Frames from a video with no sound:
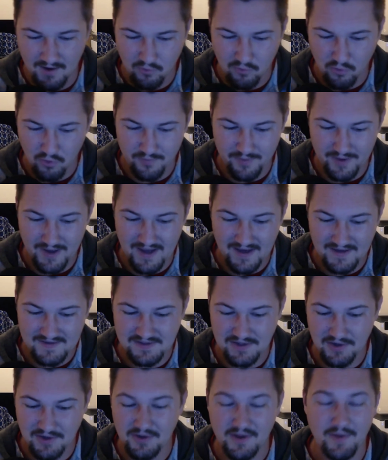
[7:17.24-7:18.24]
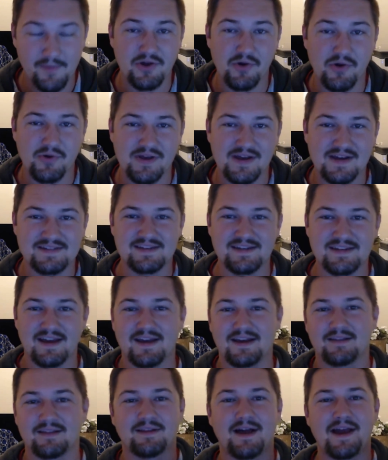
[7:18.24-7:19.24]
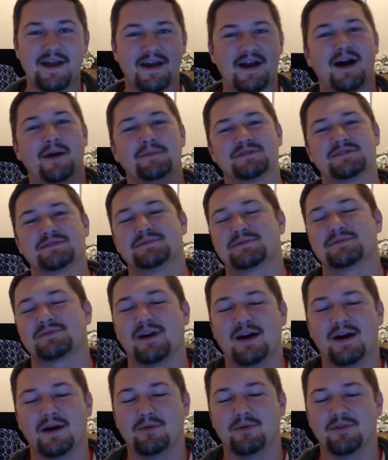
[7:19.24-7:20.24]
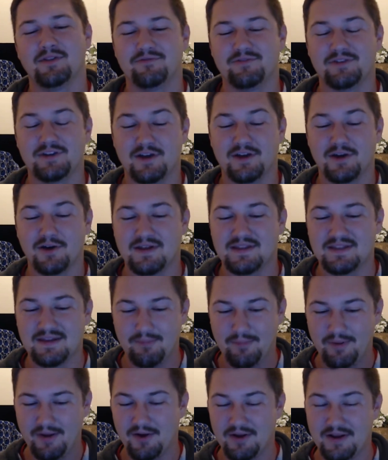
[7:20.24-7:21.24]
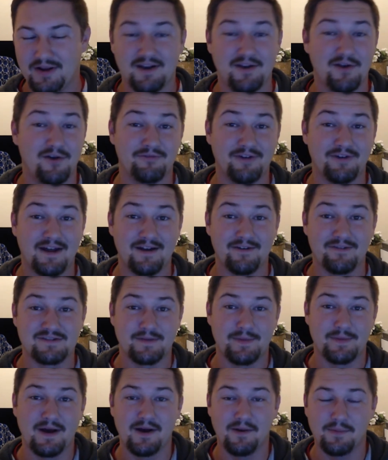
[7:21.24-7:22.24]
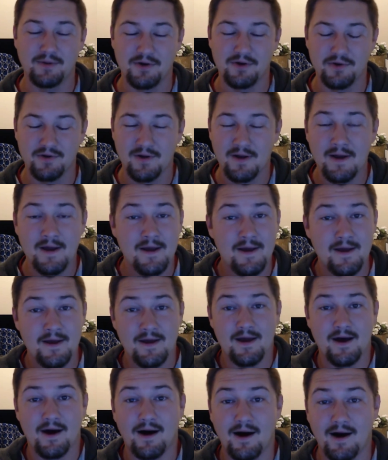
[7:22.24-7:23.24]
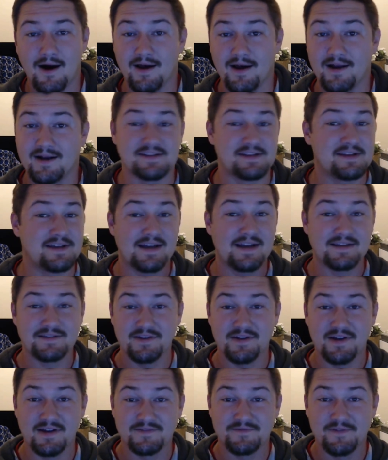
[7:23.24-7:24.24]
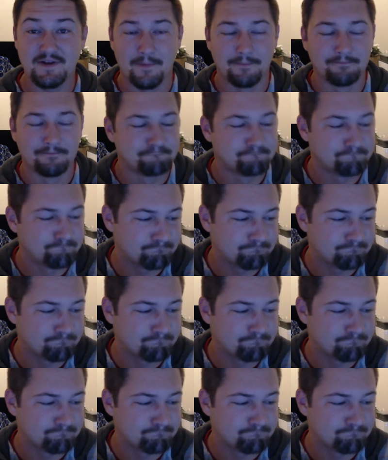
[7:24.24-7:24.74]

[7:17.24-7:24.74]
quarterback. So let me know what you guys think. Like, comment, subscribe on the video. Hit the bell to get notified every time I upload. And I'll see you guys on the next video.